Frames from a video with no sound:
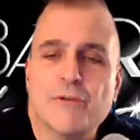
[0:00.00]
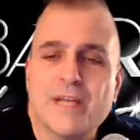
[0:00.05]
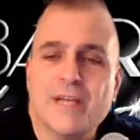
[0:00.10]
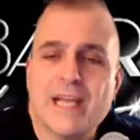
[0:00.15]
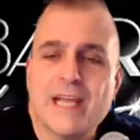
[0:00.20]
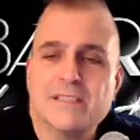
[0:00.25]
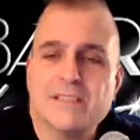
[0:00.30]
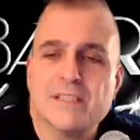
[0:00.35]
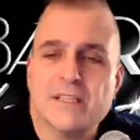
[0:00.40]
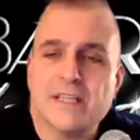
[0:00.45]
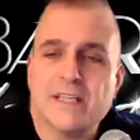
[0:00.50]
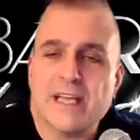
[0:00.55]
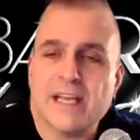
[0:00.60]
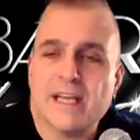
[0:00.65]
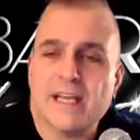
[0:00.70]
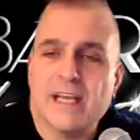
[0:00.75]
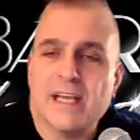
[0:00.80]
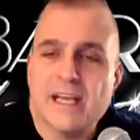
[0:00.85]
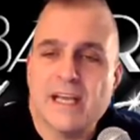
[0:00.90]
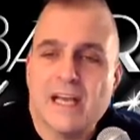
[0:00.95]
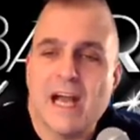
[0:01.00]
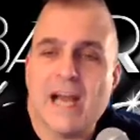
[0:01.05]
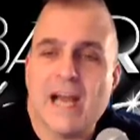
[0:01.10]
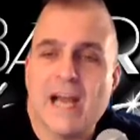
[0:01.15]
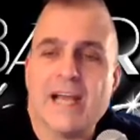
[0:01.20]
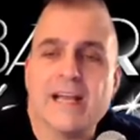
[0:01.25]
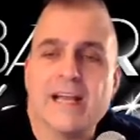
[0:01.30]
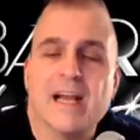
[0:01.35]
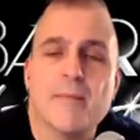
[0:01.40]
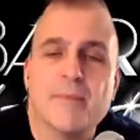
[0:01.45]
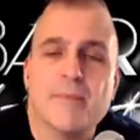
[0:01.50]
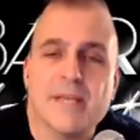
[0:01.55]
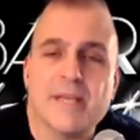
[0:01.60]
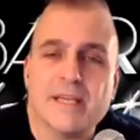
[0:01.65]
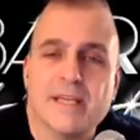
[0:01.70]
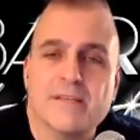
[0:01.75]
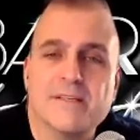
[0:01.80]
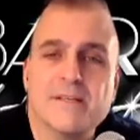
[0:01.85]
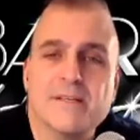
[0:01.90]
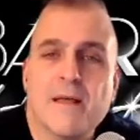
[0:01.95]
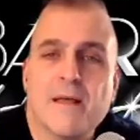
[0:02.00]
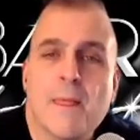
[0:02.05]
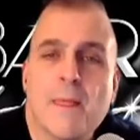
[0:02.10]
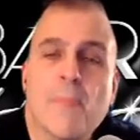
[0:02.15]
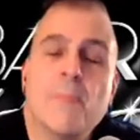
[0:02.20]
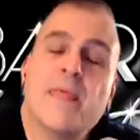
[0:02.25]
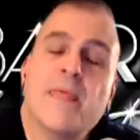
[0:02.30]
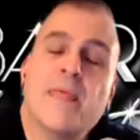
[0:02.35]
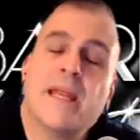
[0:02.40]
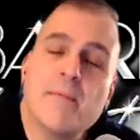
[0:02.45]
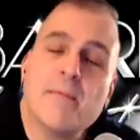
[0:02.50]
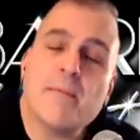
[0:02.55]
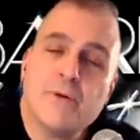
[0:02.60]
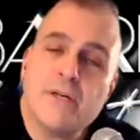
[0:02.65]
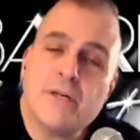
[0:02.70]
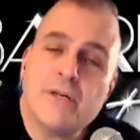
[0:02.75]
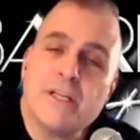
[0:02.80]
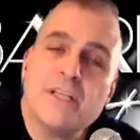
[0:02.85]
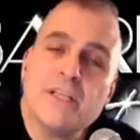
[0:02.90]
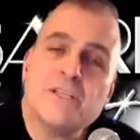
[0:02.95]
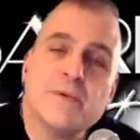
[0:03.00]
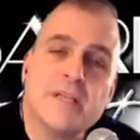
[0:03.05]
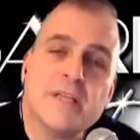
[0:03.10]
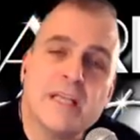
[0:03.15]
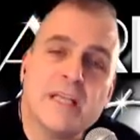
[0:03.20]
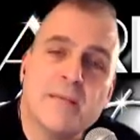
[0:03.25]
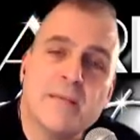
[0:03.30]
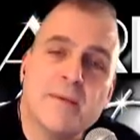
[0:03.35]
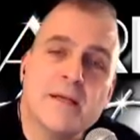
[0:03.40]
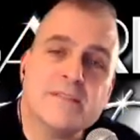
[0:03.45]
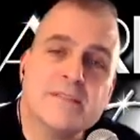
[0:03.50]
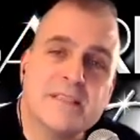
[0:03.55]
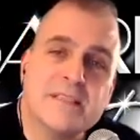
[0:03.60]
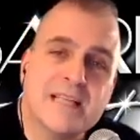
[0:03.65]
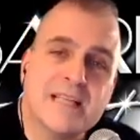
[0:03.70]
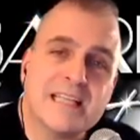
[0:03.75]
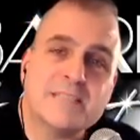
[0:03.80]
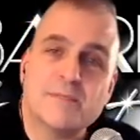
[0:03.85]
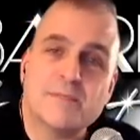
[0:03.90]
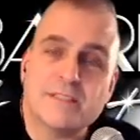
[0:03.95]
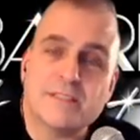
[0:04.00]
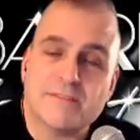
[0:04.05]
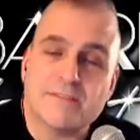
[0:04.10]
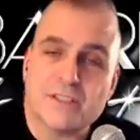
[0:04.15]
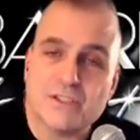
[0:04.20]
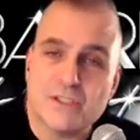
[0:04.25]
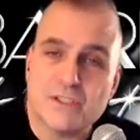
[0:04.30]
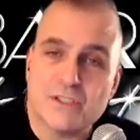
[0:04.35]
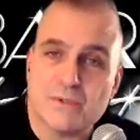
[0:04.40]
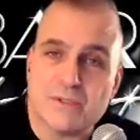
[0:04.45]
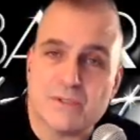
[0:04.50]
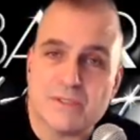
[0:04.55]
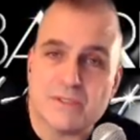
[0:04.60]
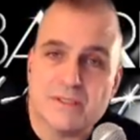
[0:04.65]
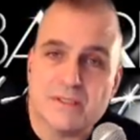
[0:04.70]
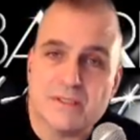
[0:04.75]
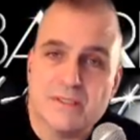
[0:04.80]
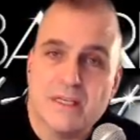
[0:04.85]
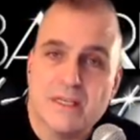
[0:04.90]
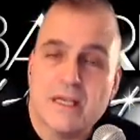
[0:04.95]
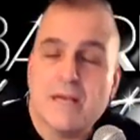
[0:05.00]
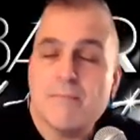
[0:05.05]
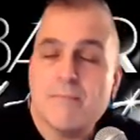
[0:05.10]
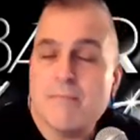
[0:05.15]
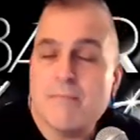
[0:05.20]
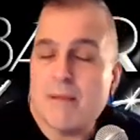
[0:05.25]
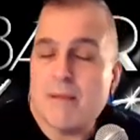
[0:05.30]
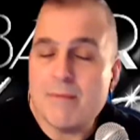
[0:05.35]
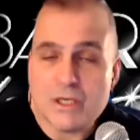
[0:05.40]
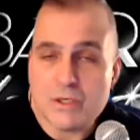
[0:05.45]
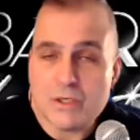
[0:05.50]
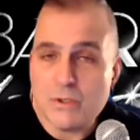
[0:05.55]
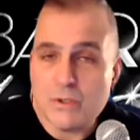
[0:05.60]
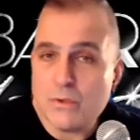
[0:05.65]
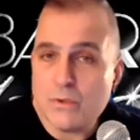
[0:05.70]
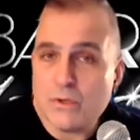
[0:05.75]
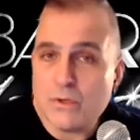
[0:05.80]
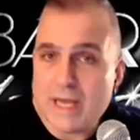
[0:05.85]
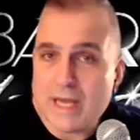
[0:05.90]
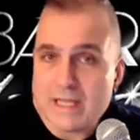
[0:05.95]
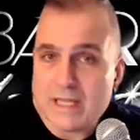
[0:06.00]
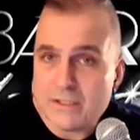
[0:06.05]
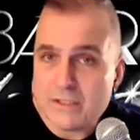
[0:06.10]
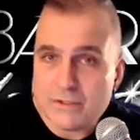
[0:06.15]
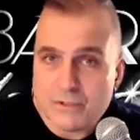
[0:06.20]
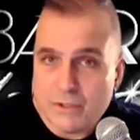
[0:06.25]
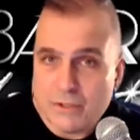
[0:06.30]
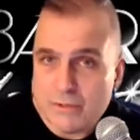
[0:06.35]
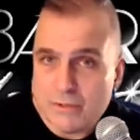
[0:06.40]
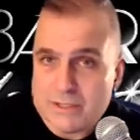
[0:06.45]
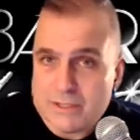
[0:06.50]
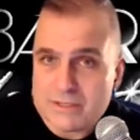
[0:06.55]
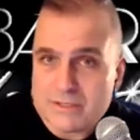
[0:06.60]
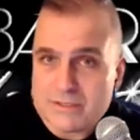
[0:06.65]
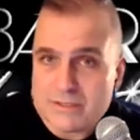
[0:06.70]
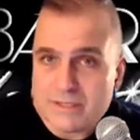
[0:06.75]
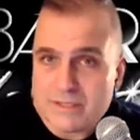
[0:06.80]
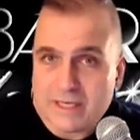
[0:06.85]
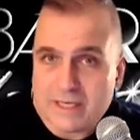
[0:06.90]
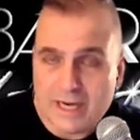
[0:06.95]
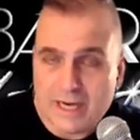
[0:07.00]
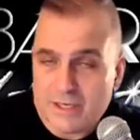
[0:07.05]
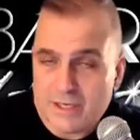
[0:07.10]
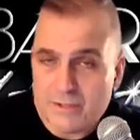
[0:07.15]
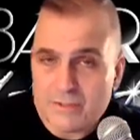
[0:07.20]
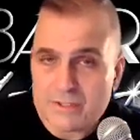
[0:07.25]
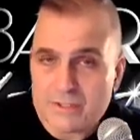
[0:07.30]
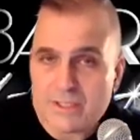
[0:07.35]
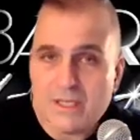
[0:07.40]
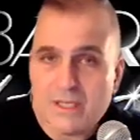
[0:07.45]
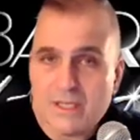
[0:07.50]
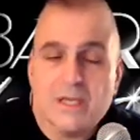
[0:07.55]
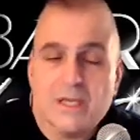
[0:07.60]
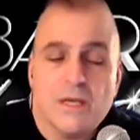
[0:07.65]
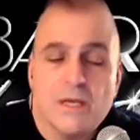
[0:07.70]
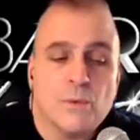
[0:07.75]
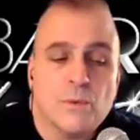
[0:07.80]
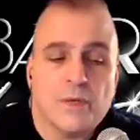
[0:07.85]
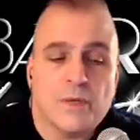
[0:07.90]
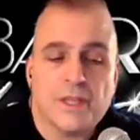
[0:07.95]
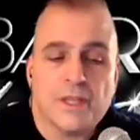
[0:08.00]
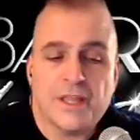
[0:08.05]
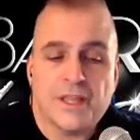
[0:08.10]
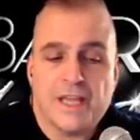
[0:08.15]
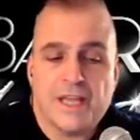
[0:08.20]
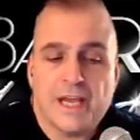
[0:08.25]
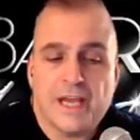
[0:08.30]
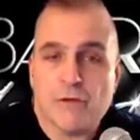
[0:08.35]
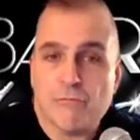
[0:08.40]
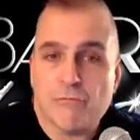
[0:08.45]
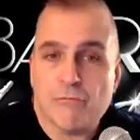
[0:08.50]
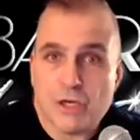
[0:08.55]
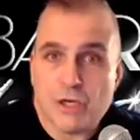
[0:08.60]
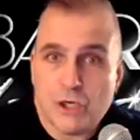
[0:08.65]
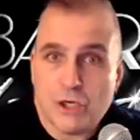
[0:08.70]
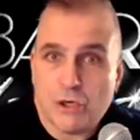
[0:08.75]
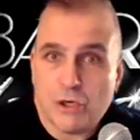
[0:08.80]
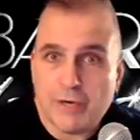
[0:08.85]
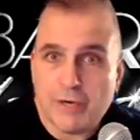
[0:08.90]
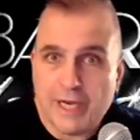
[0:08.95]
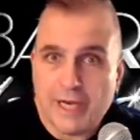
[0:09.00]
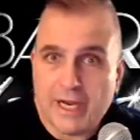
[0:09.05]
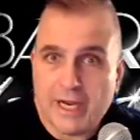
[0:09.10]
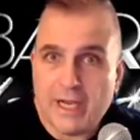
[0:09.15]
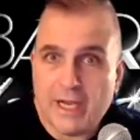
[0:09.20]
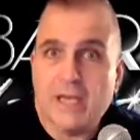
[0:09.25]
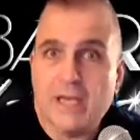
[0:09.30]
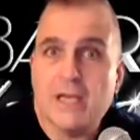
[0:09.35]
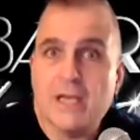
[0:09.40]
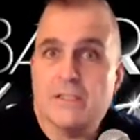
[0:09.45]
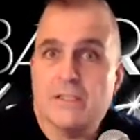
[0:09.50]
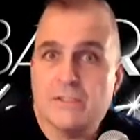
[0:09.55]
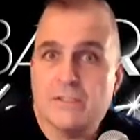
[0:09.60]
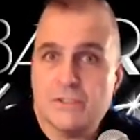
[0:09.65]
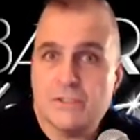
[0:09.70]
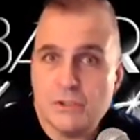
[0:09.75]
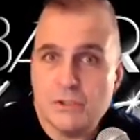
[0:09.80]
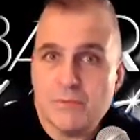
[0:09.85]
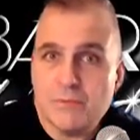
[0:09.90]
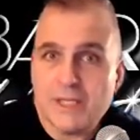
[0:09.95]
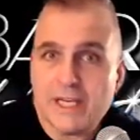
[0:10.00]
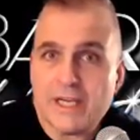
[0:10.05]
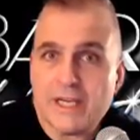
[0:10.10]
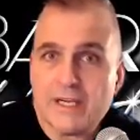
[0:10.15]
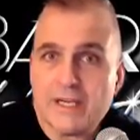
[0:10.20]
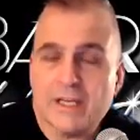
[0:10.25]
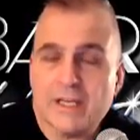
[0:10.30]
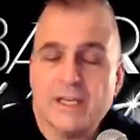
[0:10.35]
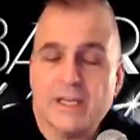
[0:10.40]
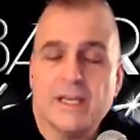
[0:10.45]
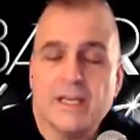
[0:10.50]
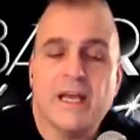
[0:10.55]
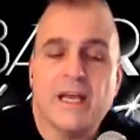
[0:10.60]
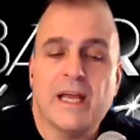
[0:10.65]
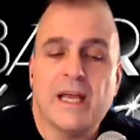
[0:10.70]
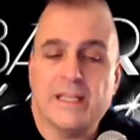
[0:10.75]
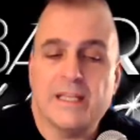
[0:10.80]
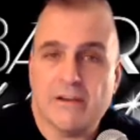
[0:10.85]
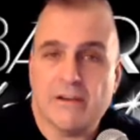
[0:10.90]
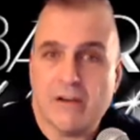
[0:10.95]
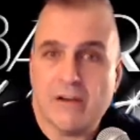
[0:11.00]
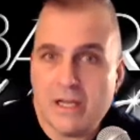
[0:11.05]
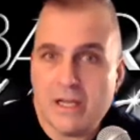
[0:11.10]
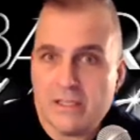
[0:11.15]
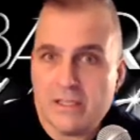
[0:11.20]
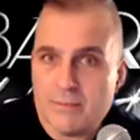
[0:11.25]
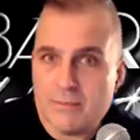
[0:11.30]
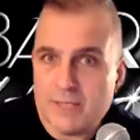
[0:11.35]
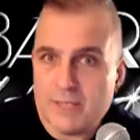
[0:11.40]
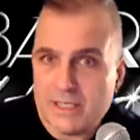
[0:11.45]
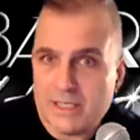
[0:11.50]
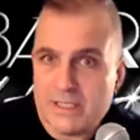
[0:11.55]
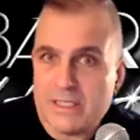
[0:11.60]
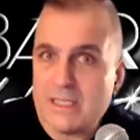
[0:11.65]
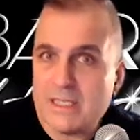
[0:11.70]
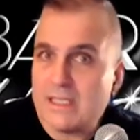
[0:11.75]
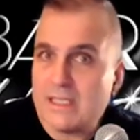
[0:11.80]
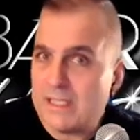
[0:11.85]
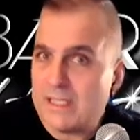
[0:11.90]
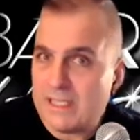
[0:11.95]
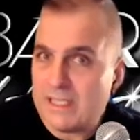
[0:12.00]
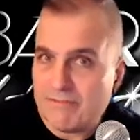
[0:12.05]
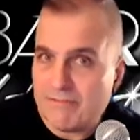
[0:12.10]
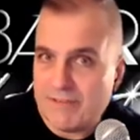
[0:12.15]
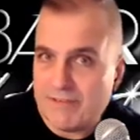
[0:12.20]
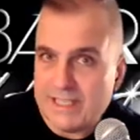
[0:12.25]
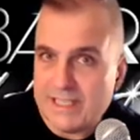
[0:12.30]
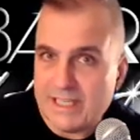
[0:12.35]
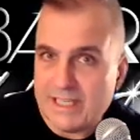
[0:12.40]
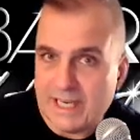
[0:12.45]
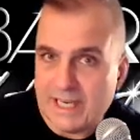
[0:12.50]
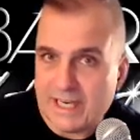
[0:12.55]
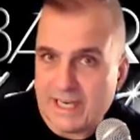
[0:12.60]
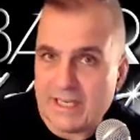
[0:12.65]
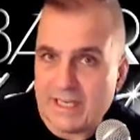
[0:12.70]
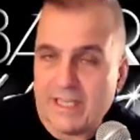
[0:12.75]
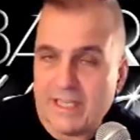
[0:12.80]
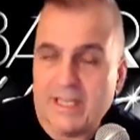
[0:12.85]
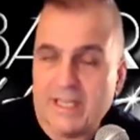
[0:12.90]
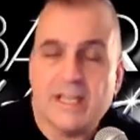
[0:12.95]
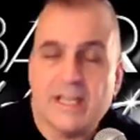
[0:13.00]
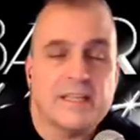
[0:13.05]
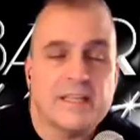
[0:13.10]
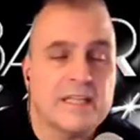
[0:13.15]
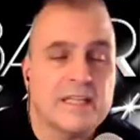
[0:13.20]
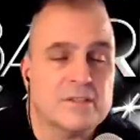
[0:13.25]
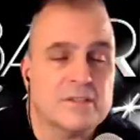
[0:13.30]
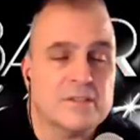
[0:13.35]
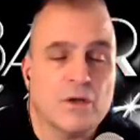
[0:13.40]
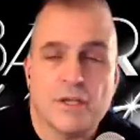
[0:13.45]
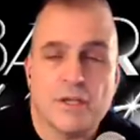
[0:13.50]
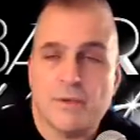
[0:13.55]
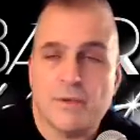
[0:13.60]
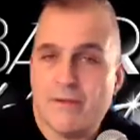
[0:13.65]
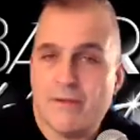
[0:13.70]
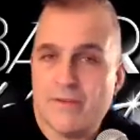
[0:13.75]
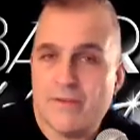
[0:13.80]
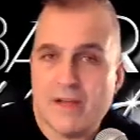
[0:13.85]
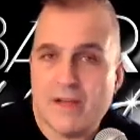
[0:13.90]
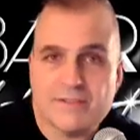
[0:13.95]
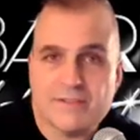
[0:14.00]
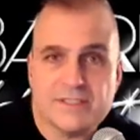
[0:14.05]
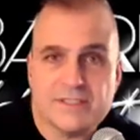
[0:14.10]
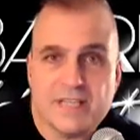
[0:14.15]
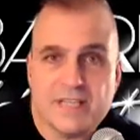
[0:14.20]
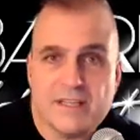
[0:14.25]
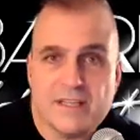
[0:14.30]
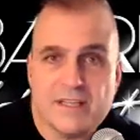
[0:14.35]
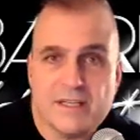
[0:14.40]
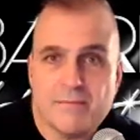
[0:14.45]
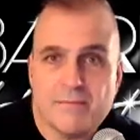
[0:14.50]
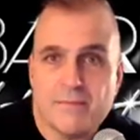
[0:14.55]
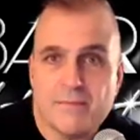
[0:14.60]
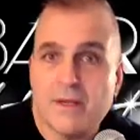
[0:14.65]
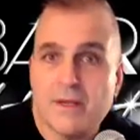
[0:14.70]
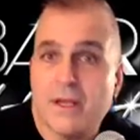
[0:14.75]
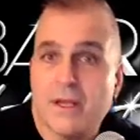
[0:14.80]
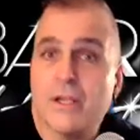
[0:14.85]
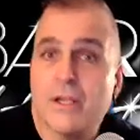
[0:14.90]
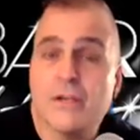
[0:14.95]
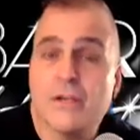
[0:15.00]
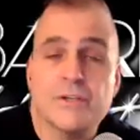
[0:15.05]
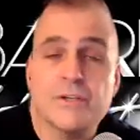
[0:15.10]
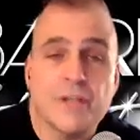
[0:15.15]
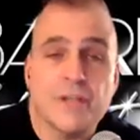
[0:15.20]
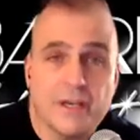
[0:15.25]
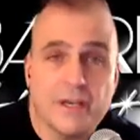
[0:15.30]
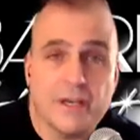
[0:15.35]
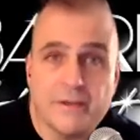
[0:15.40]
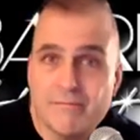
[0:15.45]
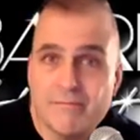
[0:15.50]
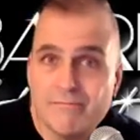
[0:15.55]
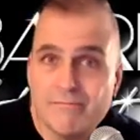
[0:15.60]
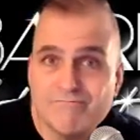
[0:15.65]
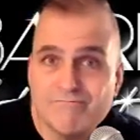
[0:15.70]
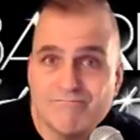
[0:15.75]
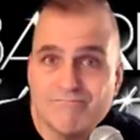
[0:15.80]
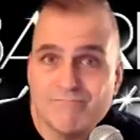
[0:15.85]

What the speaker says: It creates a link. I copy it. Then I put it into an email to that specific student, maybe a Google Calendar notice that I use, with their recurring Zoom link and their unlimited Cleanfeed link. That's all you ever have to send them. You're done.